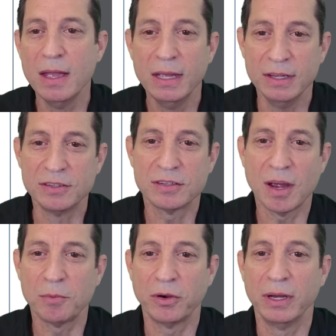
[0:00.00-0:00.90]
In
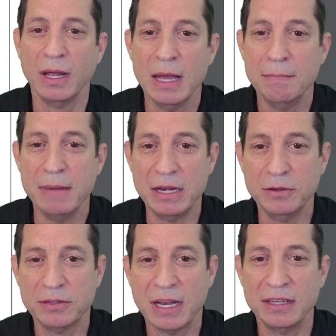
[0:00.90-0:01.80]
summary, menu
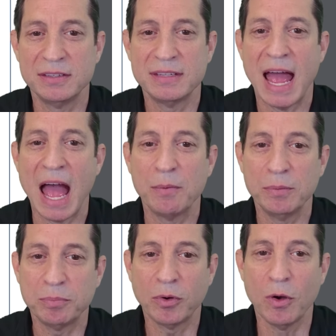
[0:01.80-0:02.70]
settings tagged
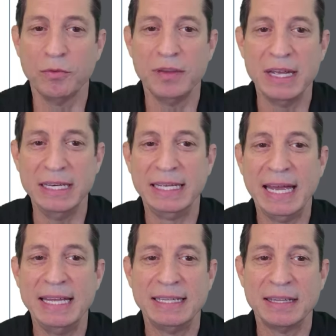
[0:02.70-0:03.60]
with prof
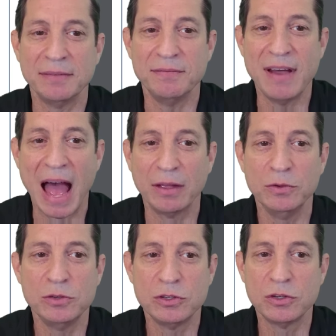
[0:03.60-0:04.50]
indicate that the
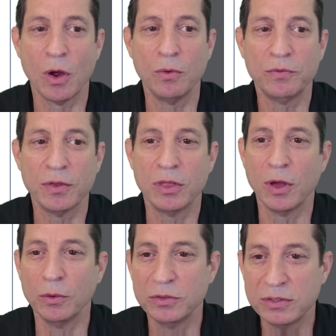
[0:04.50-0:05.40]
values shown for
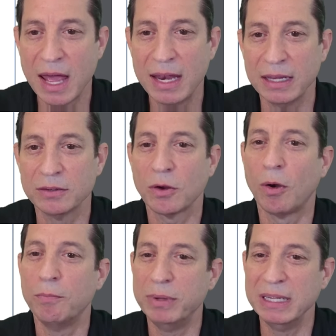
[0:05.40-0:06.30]
those settings are
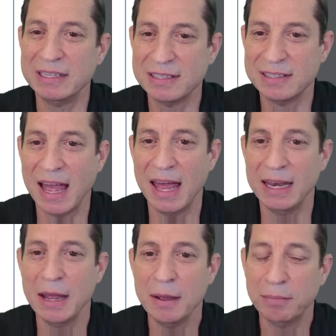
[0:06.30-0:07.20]
being set
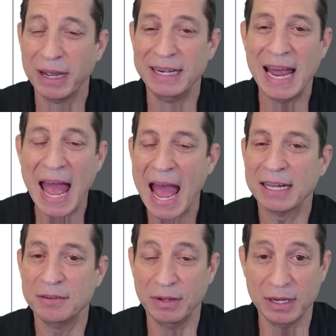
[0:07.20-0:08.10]
by an
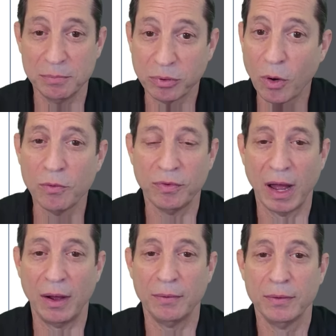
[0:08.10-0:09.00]
activated
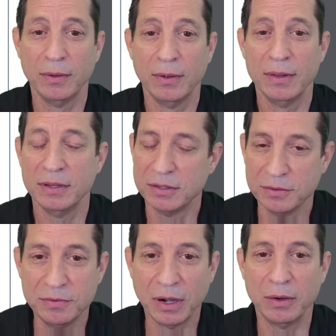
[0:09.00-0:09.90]
profile. This is
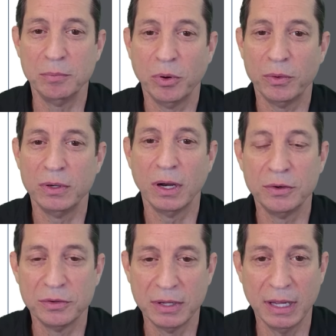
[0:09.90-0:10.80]
very important to
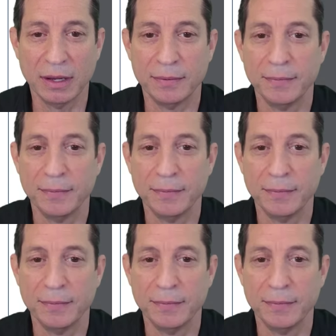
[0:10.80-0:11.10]
understand.